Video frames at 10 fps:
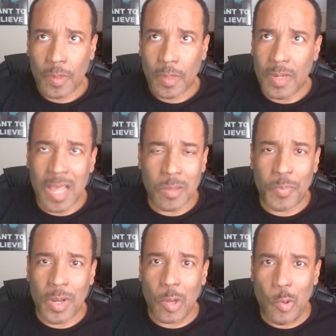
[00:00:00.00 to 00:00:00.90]
Another
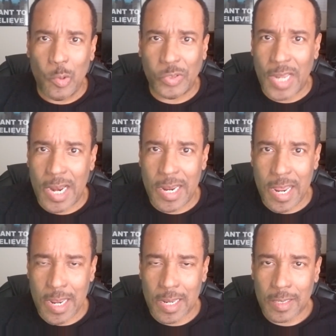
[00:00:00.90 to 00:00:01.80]
book, Who Said
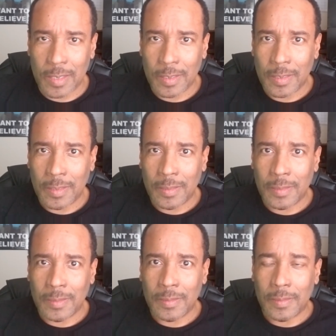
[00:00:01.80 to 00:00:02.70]
Again?
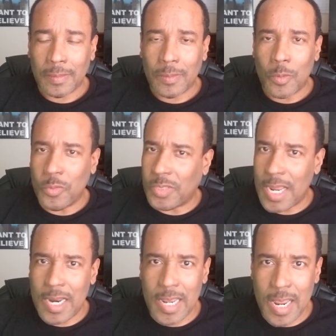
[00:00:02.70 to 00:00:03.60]
Who
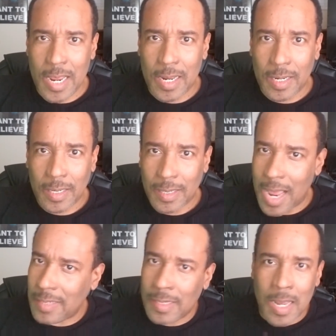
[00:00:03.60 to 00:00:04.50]
Said Again?
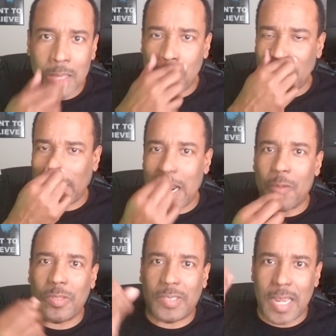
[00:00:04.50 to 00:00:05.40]
That's another book that I
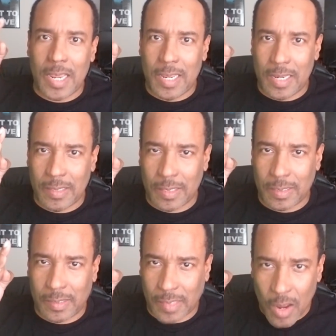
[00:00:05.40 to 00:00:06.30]
would say is a
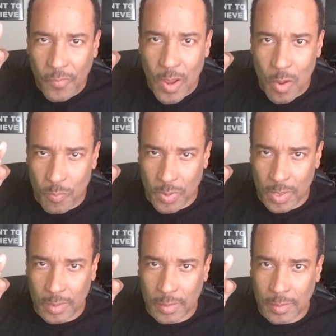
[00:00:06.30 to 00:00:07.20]
self help
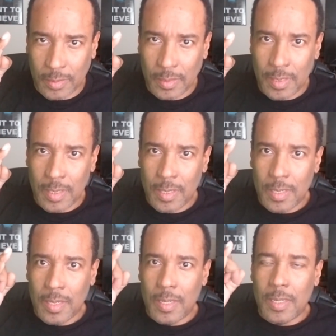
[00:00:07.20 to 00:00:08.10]
book.
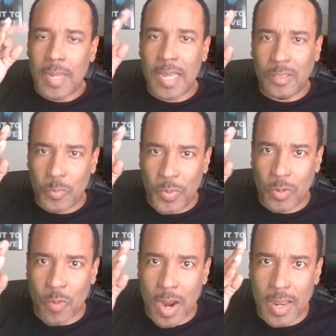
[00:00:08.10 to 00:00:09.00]
That's the
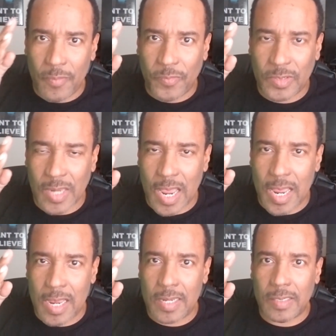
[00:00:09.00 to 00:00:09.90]
book where I
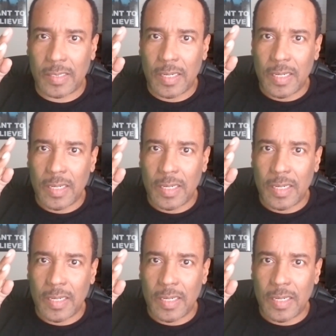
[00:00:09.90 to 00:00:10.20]
emphasize